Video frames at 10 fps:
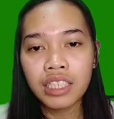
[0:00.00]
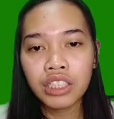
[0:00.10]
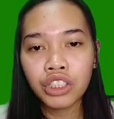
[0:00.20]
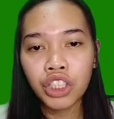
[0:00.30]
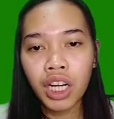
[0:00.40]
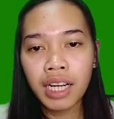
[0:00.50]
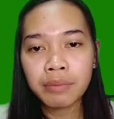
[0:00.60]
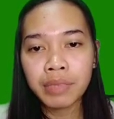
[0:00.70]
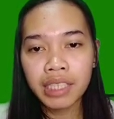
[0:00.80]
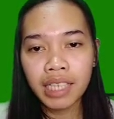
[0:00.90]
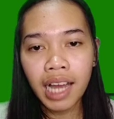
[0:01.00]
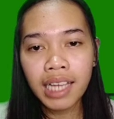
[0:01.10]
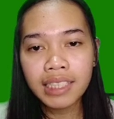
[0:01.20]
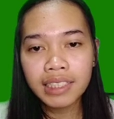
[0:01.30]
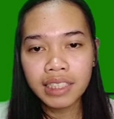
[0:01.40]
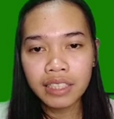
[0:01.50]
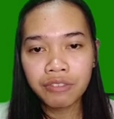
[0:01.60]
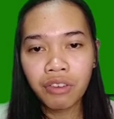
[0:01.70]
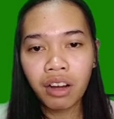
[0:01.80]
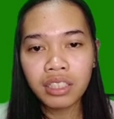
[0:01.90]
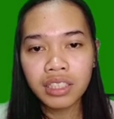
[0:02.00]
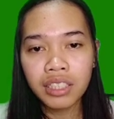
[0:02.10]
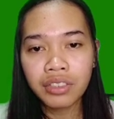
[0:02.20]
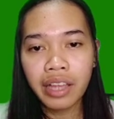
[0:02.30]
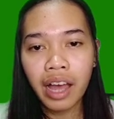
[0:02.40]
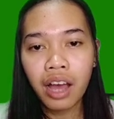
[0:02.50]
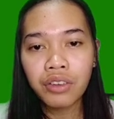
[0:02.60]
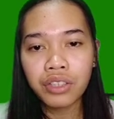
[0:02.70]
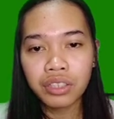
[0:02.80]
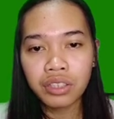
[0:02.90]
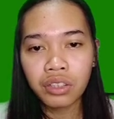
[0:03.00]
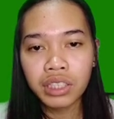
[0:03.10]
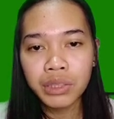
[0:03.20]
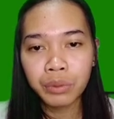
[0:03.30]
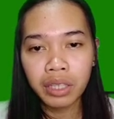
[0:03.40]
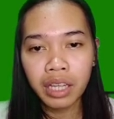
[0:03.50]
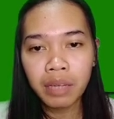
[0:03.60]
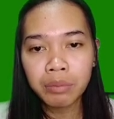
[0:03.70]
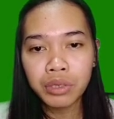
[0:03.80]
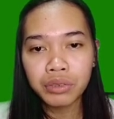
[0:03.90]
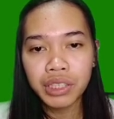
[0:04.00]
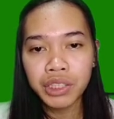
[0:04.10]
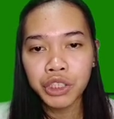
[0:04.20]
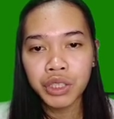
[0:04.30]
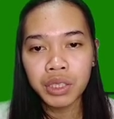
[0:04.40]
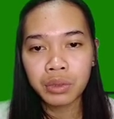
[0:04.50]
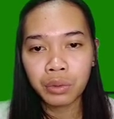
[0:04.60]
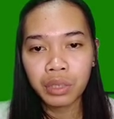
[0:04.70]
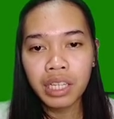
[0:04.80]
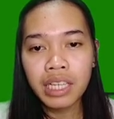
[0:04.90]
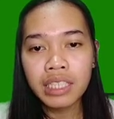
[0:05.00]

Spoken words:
a job in IT, focusing on how your course will help you reach that goal